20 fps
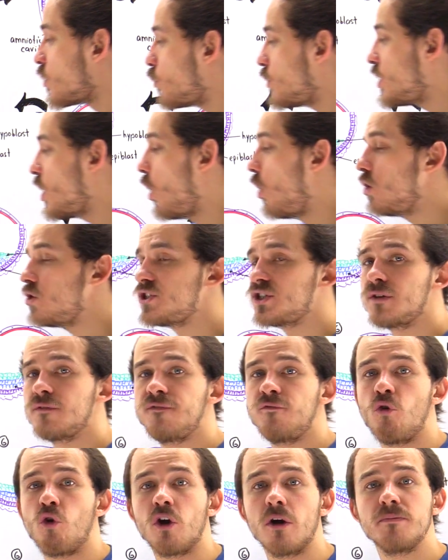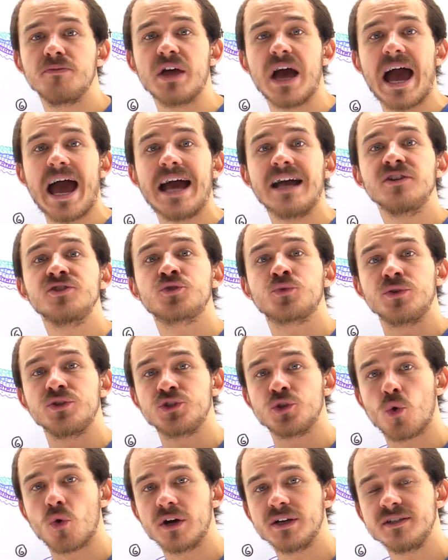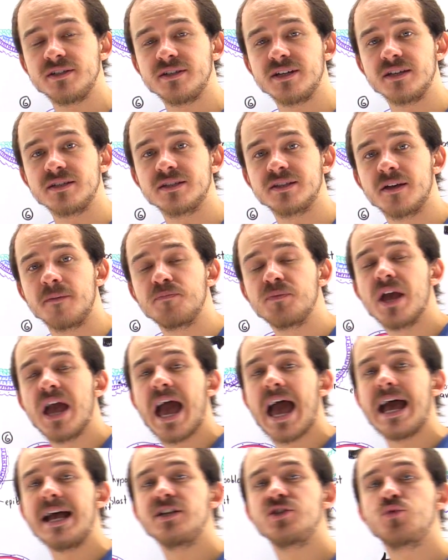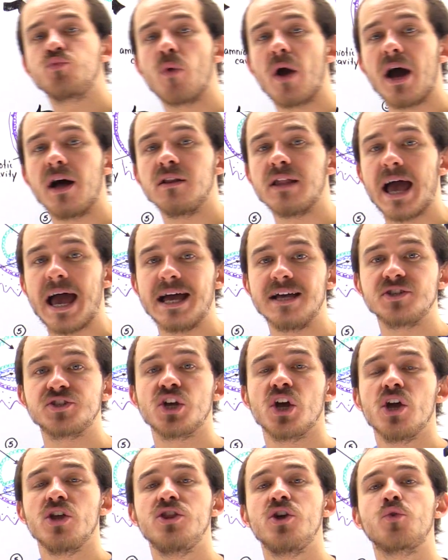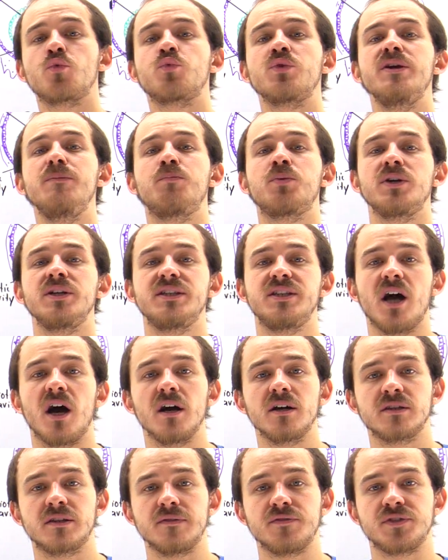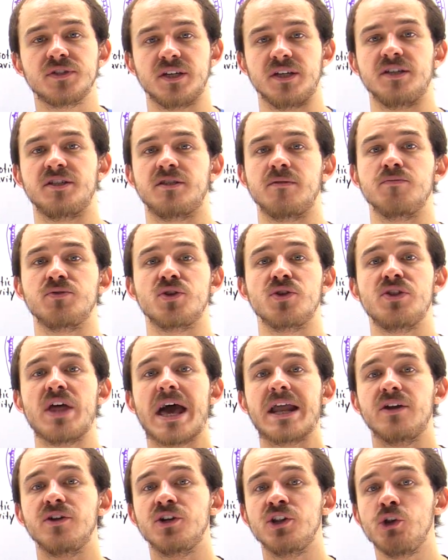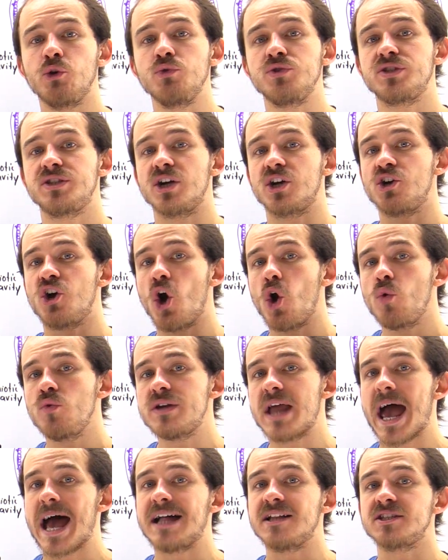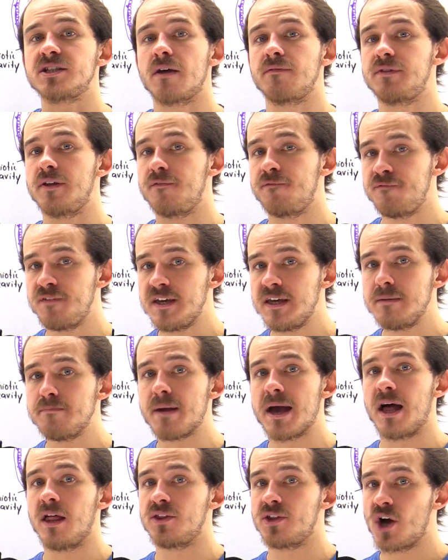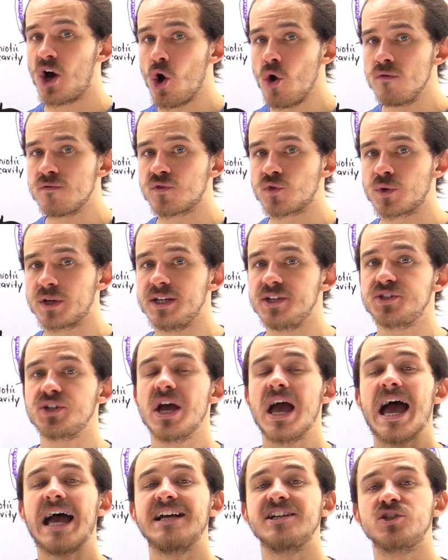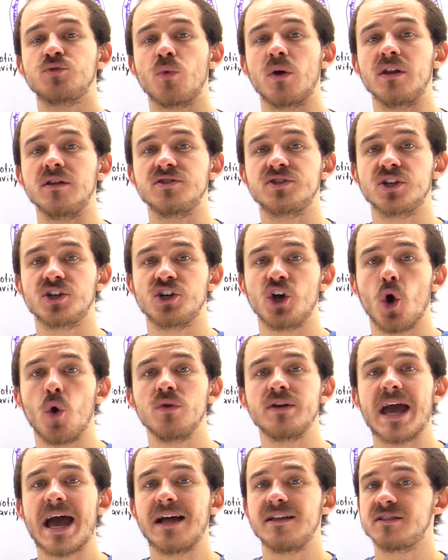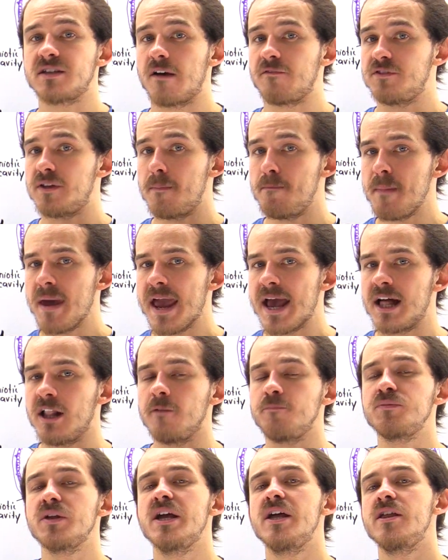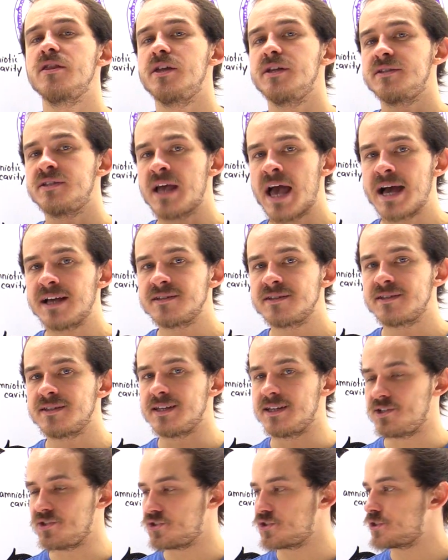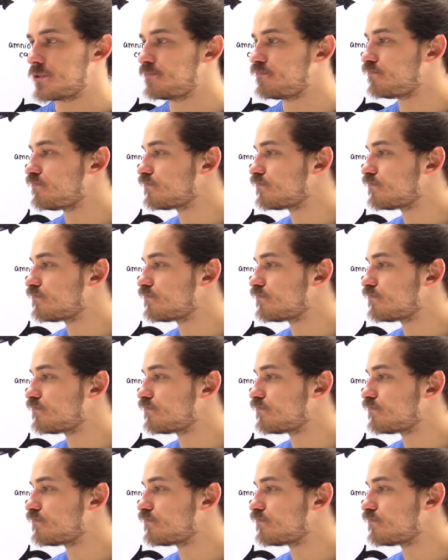We also form the excretory system as well as the reproductive system, so that includes the gonads of the female, the ovaries, as well as the gonads of the male, the testes.